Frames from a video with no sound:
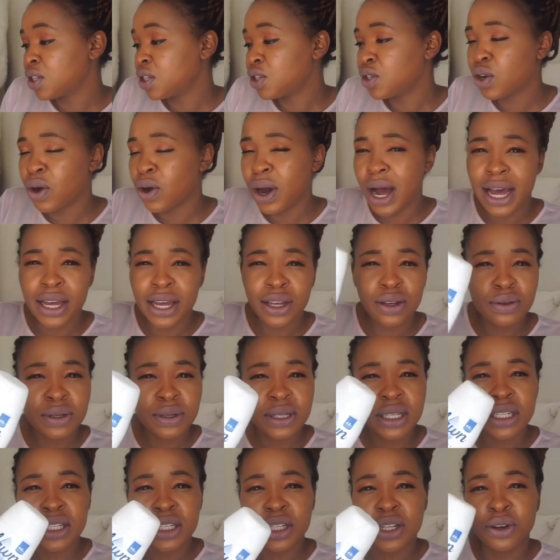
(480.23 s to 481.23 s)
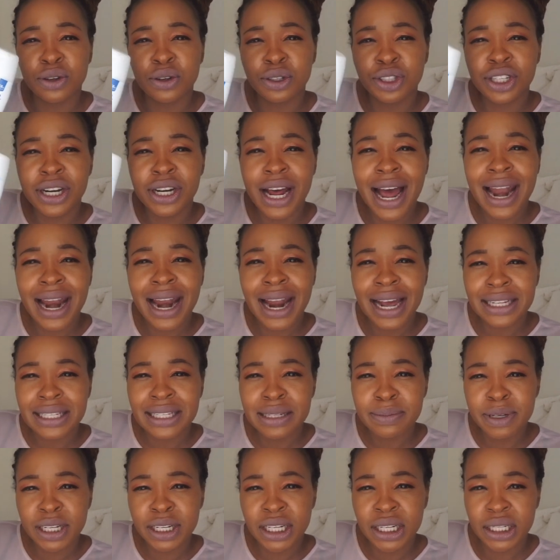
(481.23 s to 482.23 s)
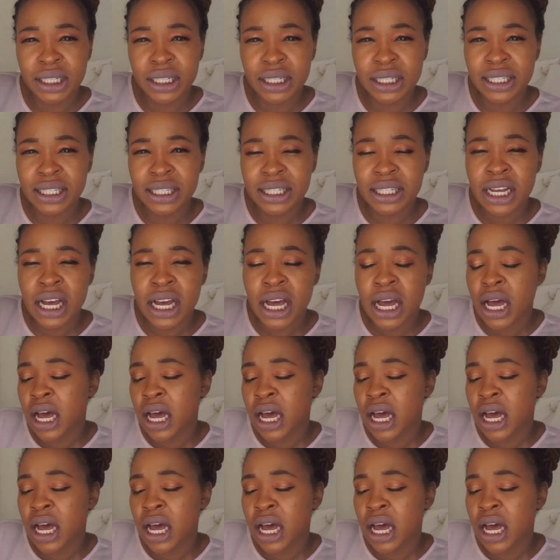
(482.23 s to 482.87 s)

so I use this lotion. I liked it because